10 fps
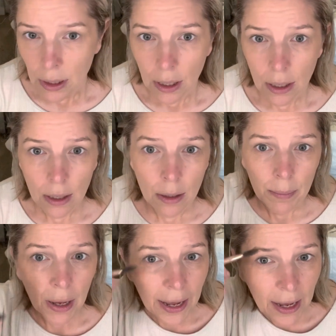
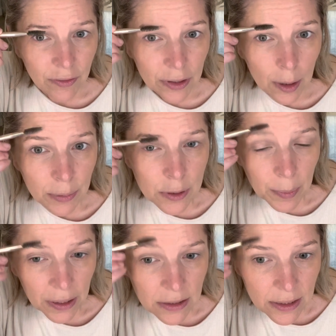I have a couple
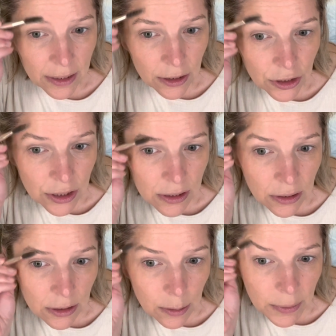spots that are just a
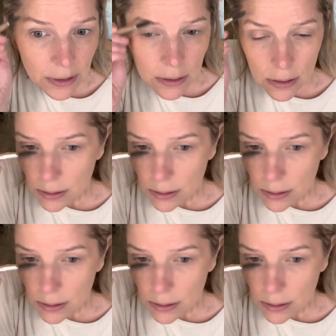little bit